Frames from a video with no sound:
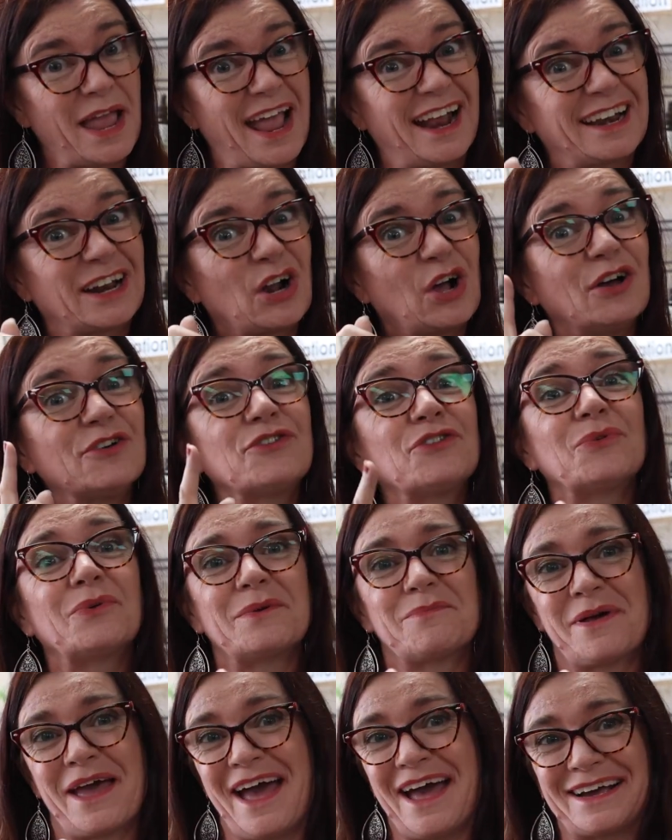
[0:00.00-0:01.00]
and it also
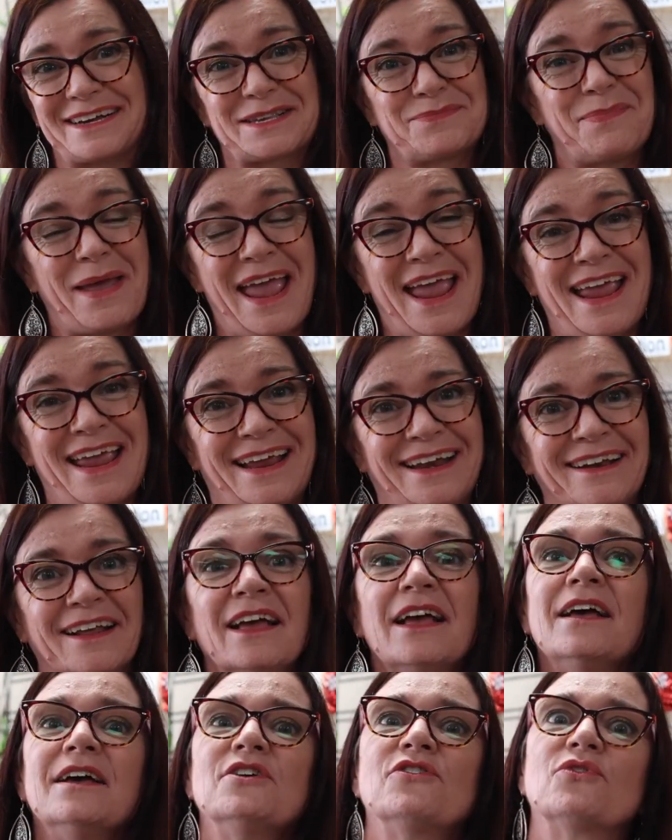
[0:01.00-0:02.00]
impacts pain.